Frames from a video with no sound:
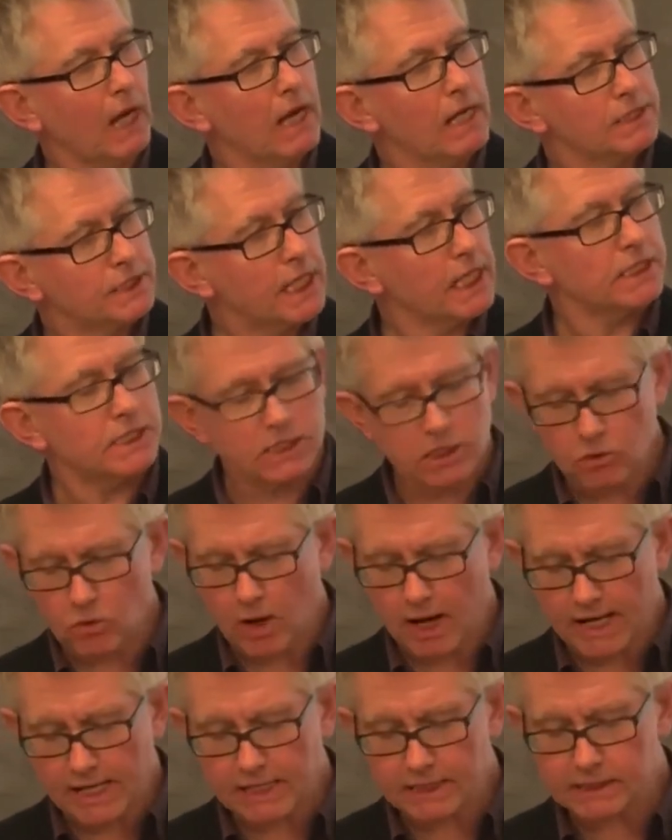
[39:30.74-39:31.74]
just the
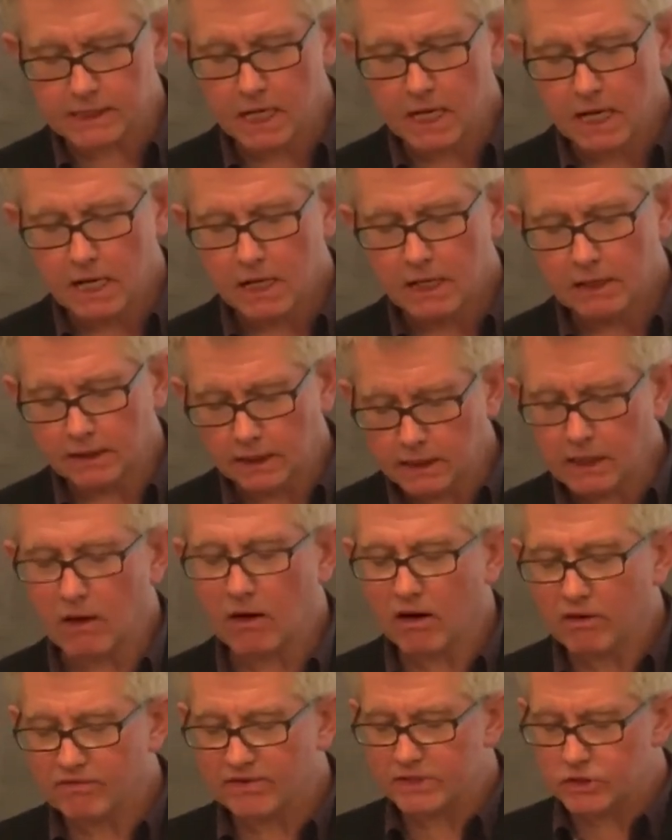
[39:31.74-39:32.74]
ways that
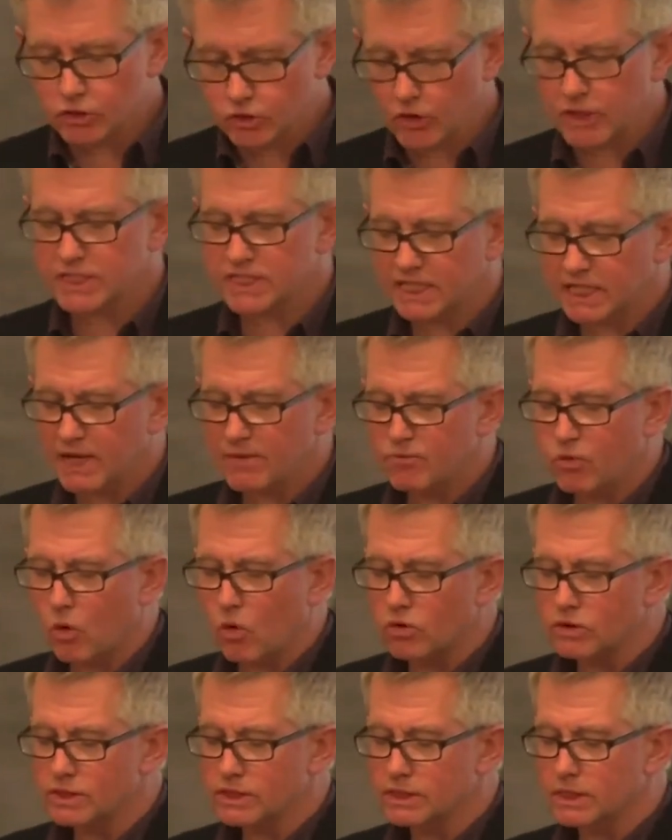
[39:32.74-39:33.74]
are of intrinsic
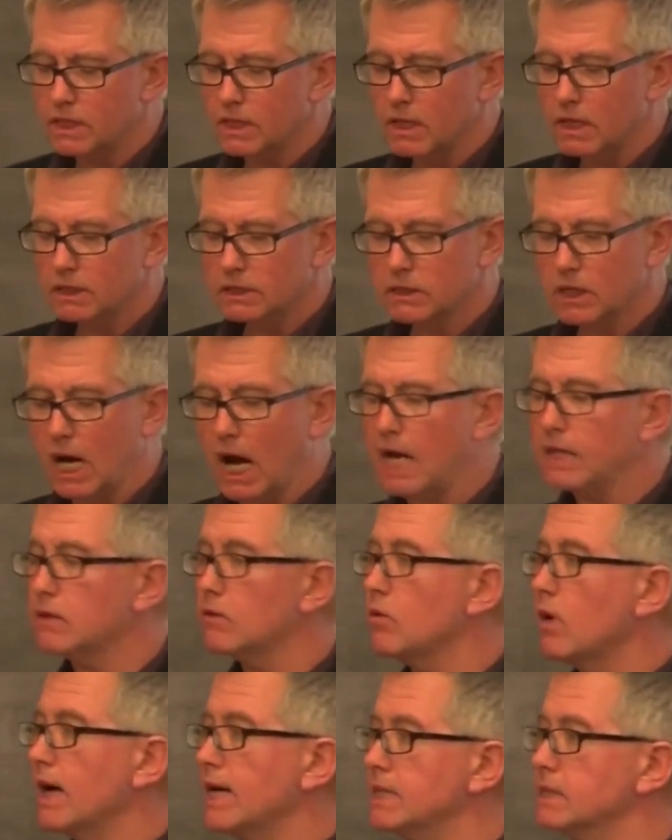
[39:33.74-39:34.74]
importance to other
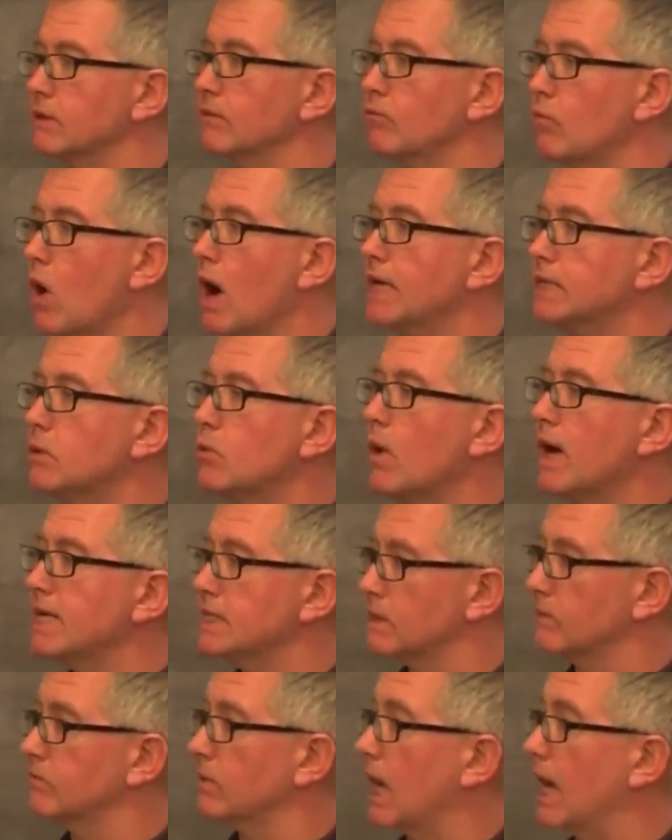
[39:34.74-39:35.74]
ways, wider
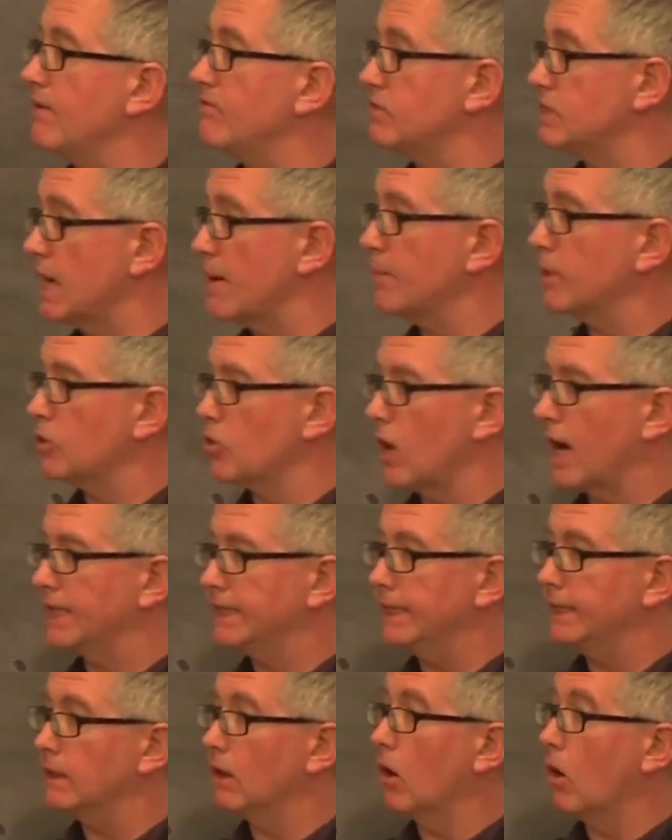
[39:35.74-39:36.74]
ways of life,
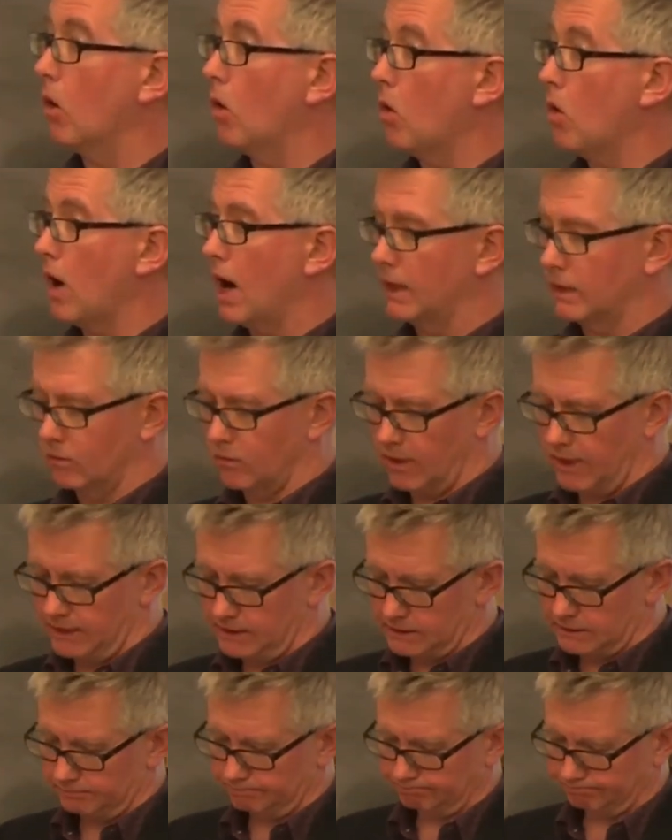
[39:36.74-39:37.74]
democratic or otherwise.